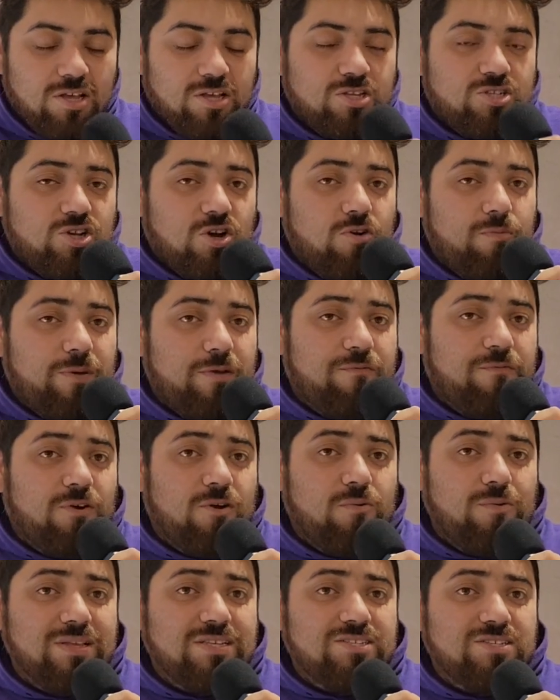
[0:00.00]
So
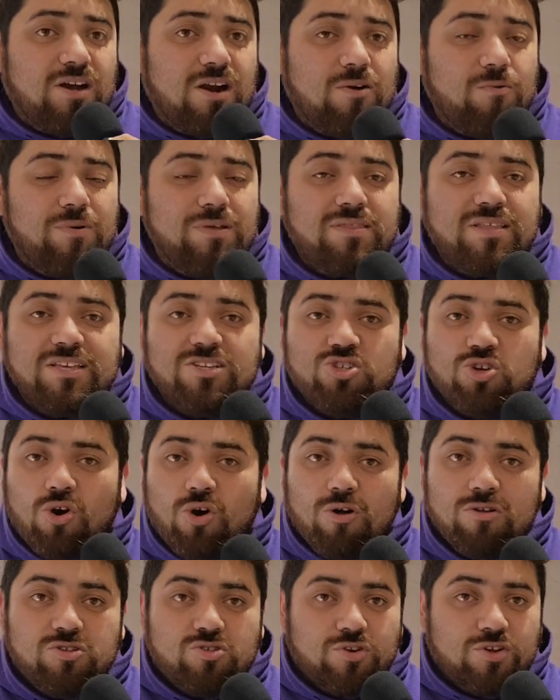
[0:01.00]
before we start with this
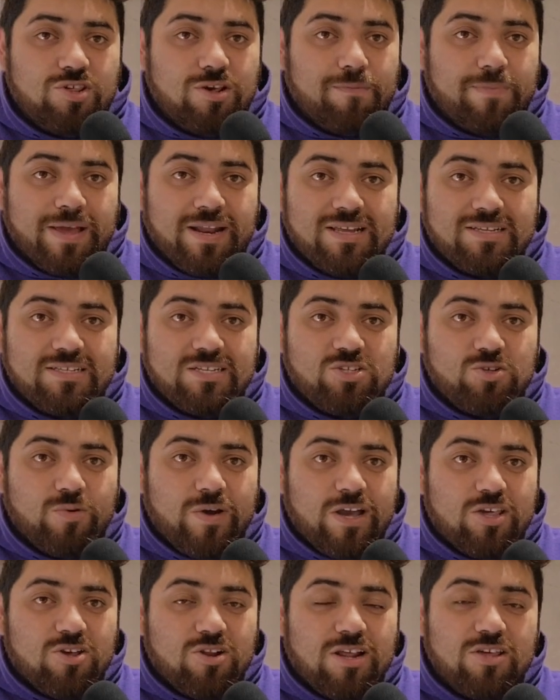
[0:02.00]
whole Trisha Paytas
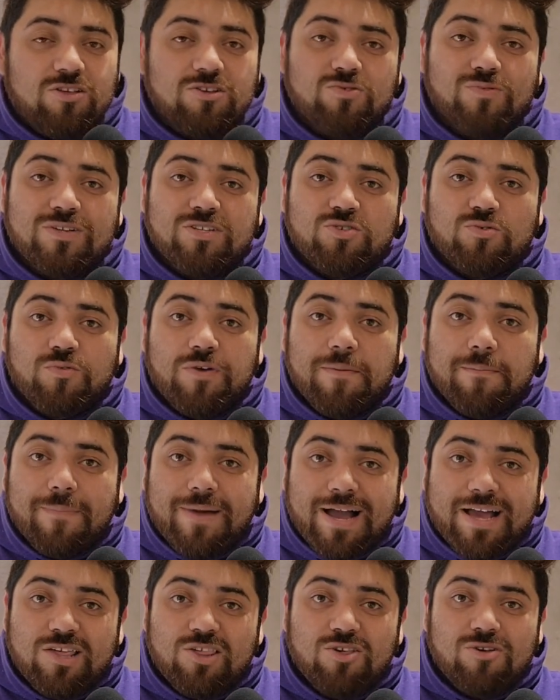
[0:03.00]
situation, I just want to
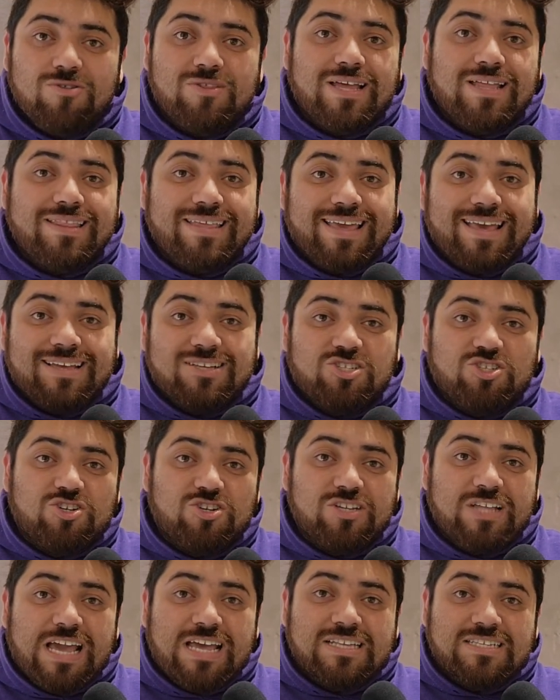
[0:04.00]
remind you that
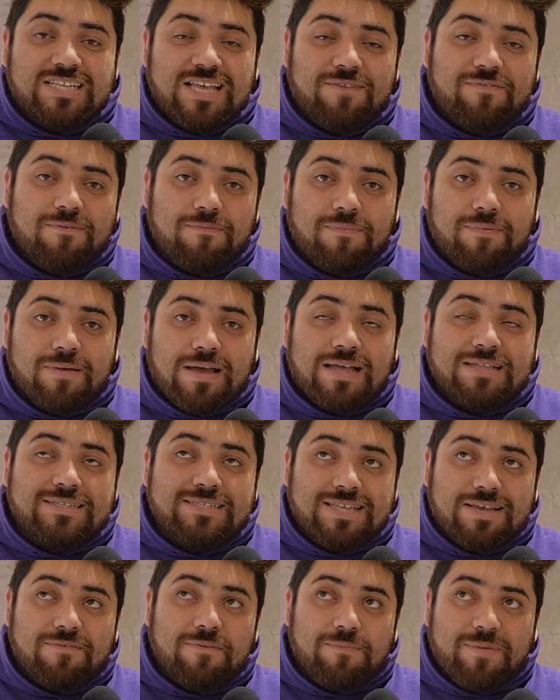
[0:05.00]
yesterday 7 at
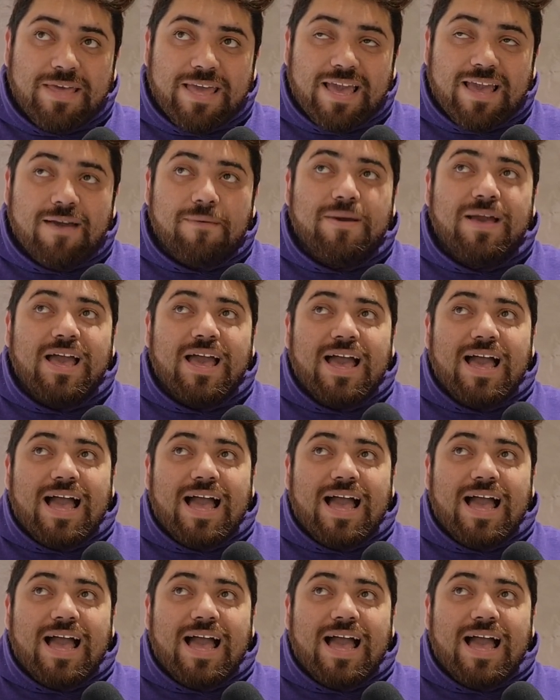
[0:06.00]
7 p.m.